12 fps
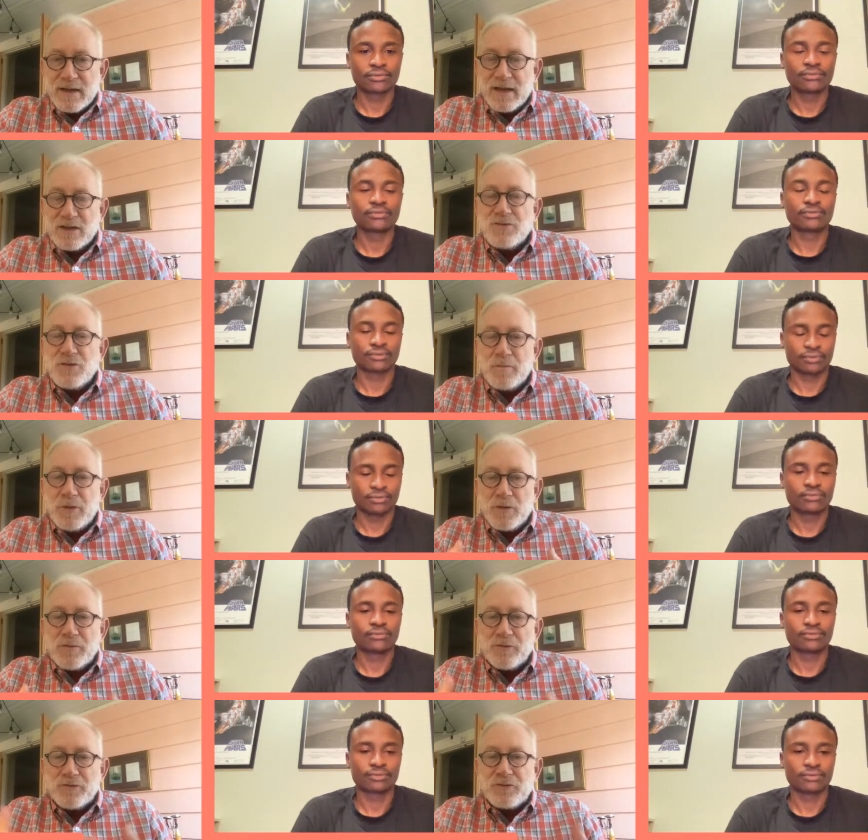Speaker 1: into a
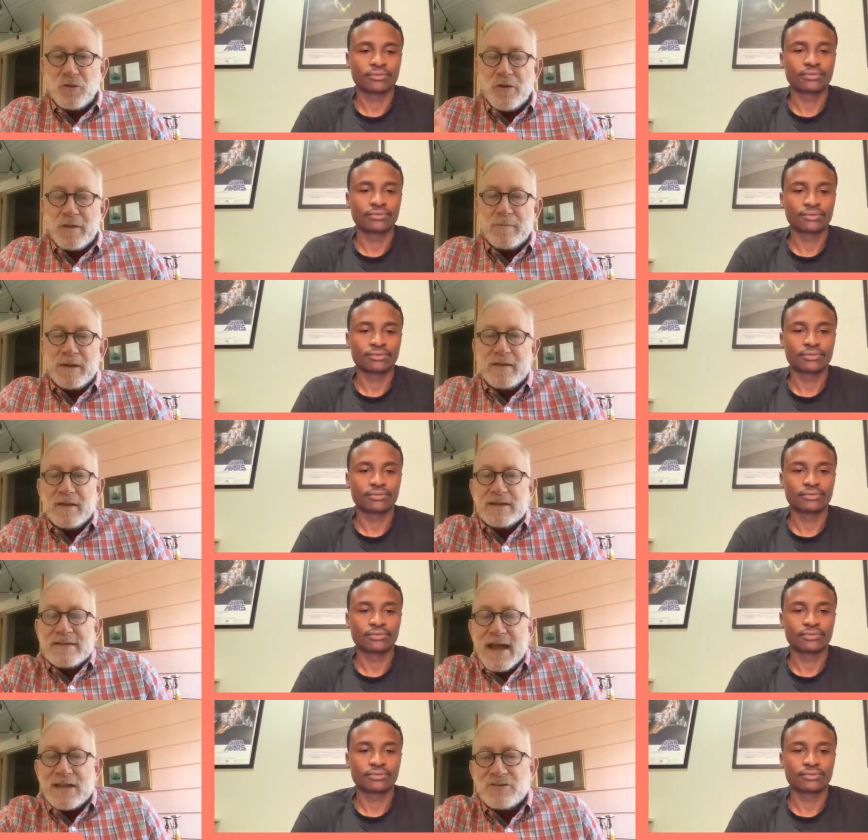beautiful story that that
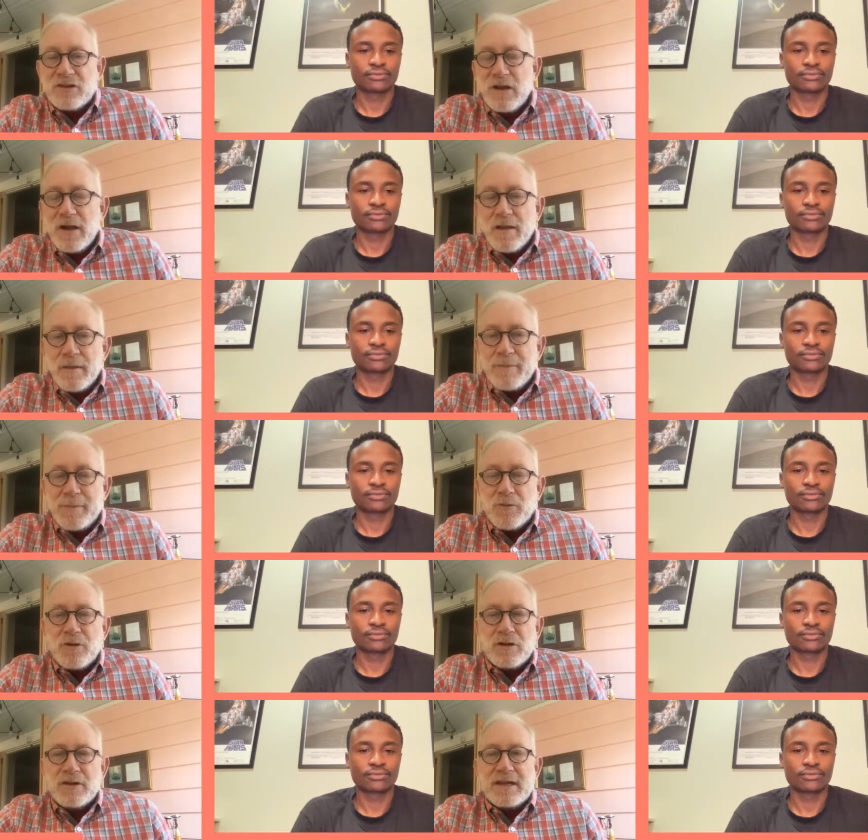attached that people
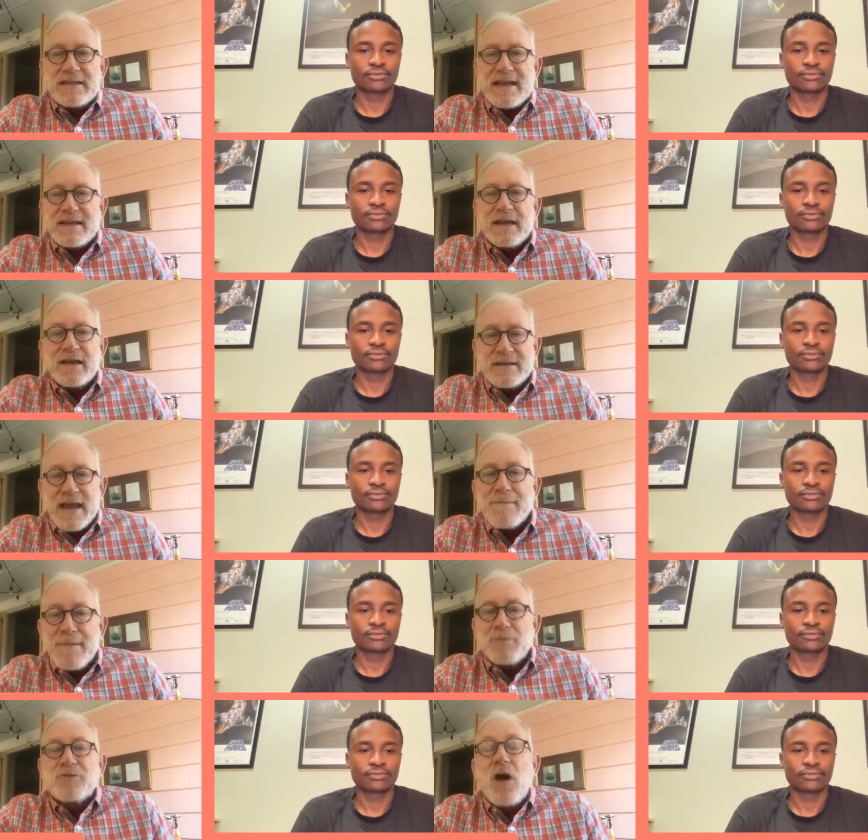could con- that
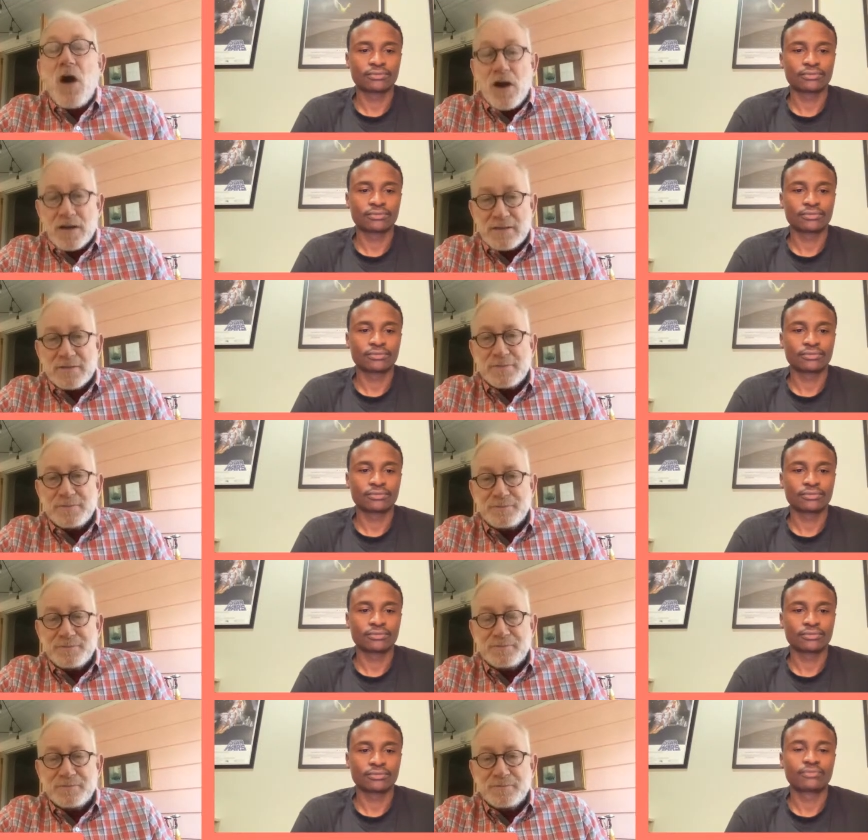connect people's hearts.
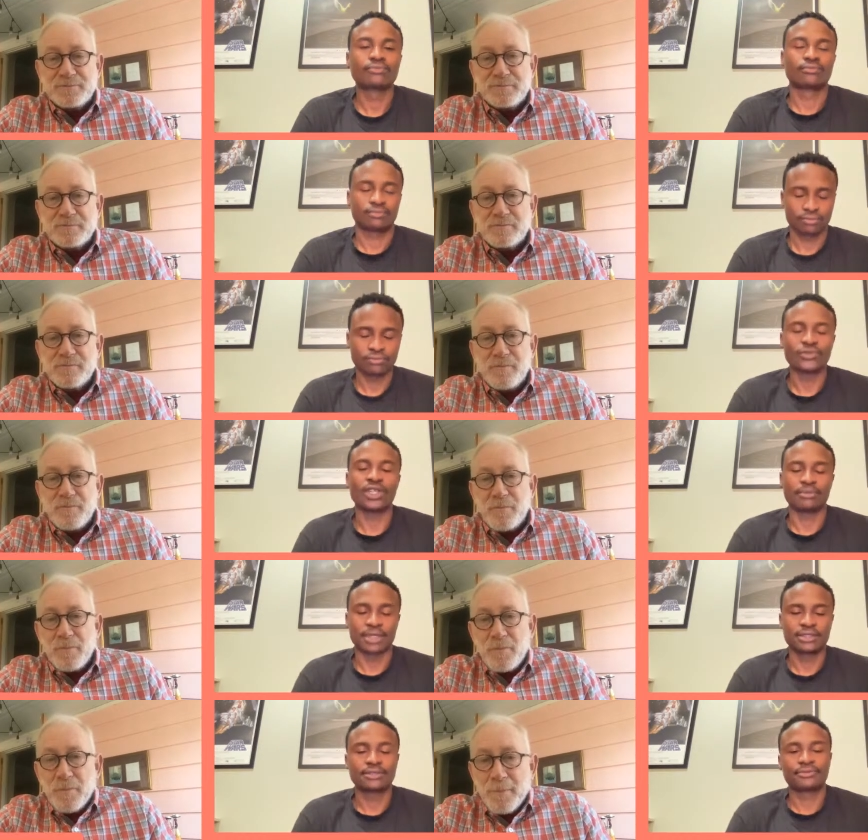
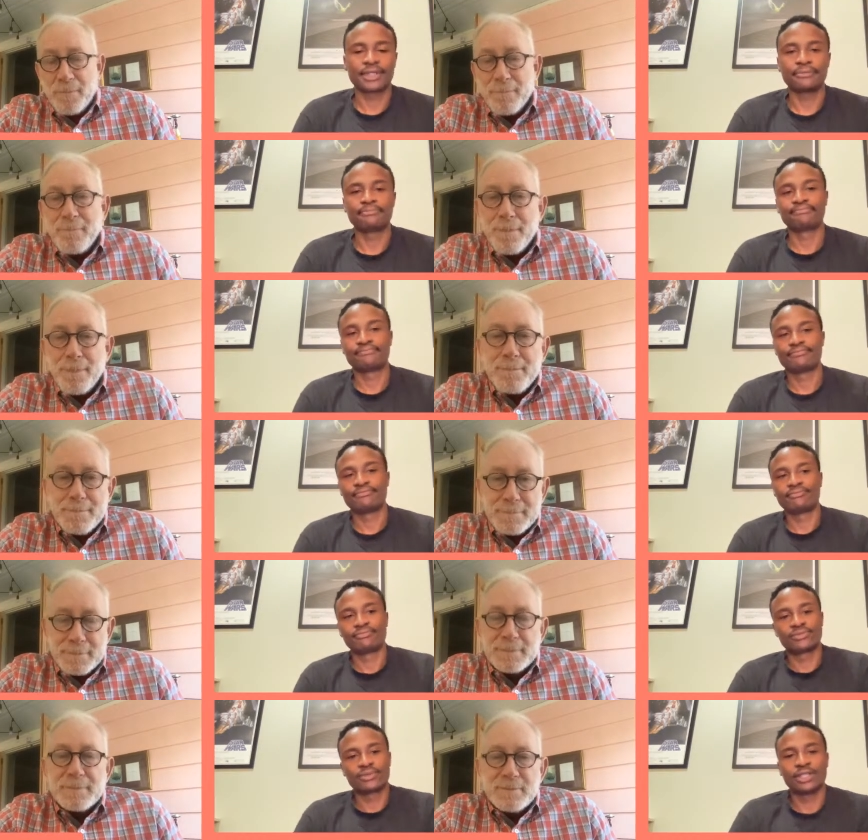
Speaker 2: Very much, yeah.
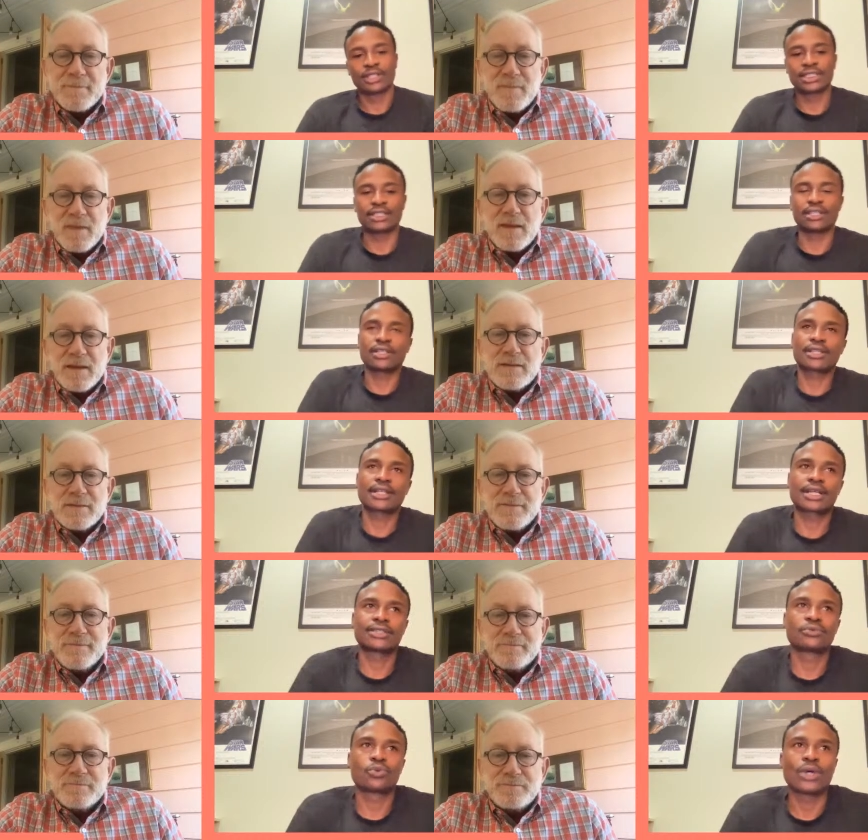Because I thought,
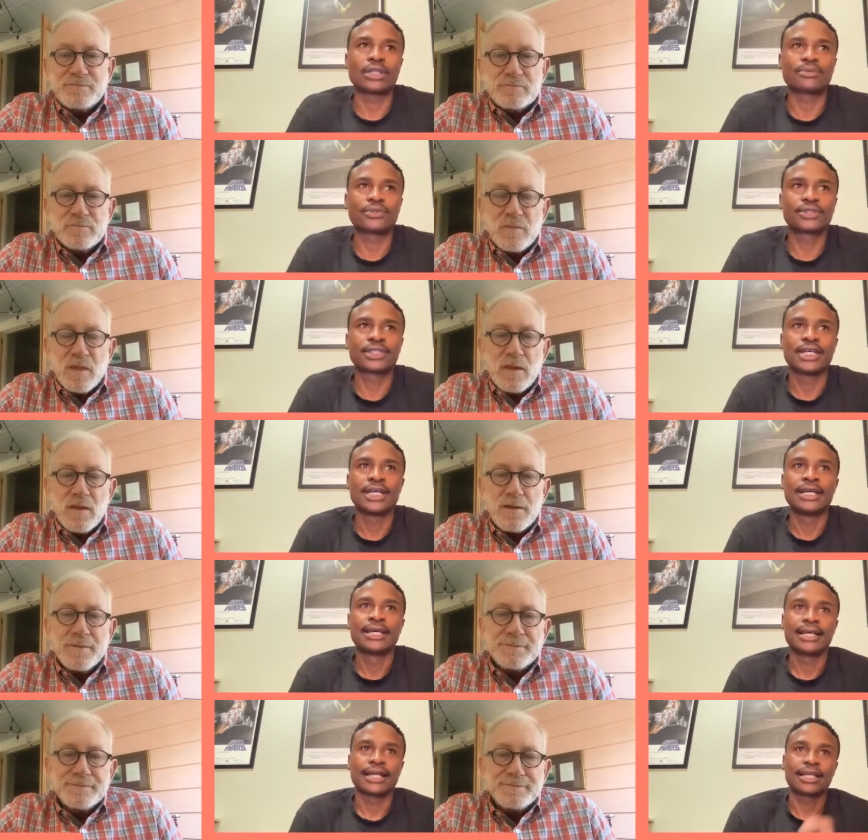because I suppose,
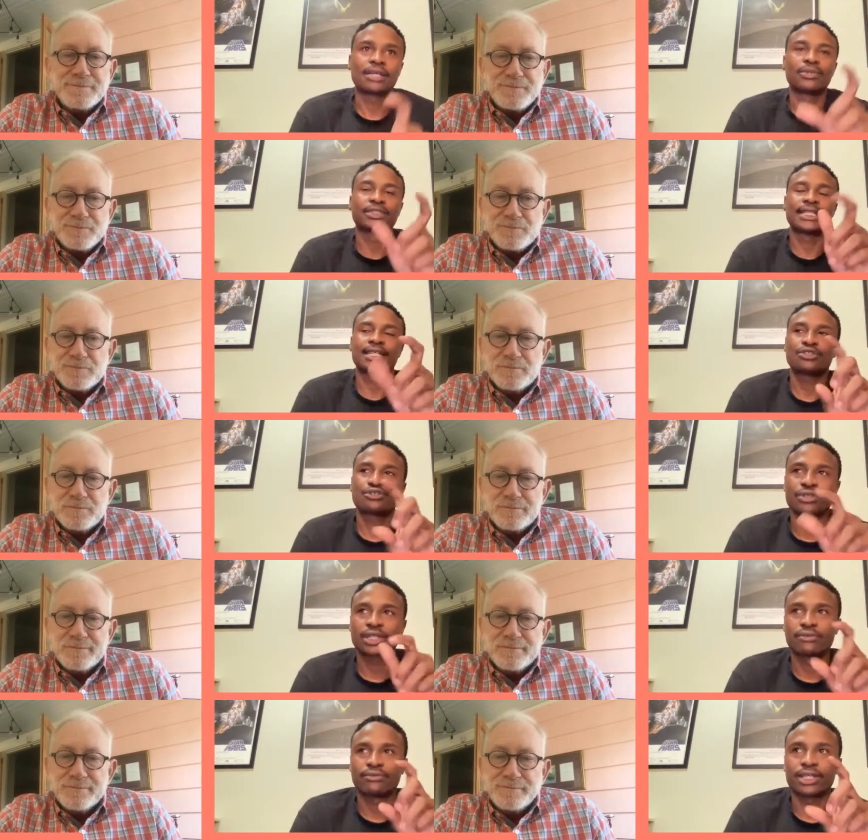I think it was that
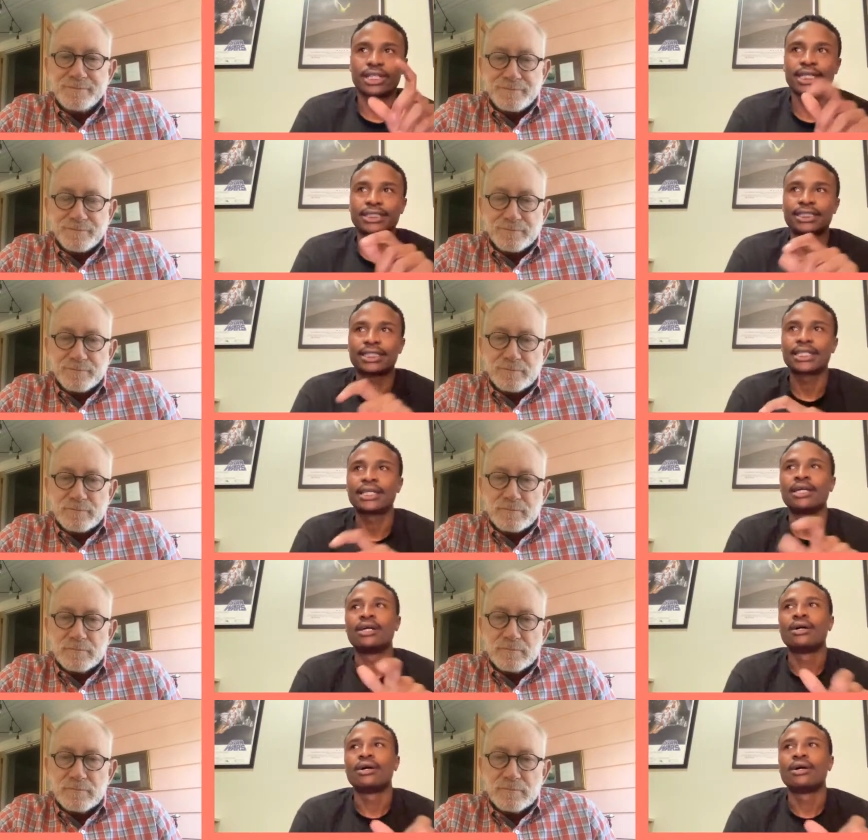trigger realizing that,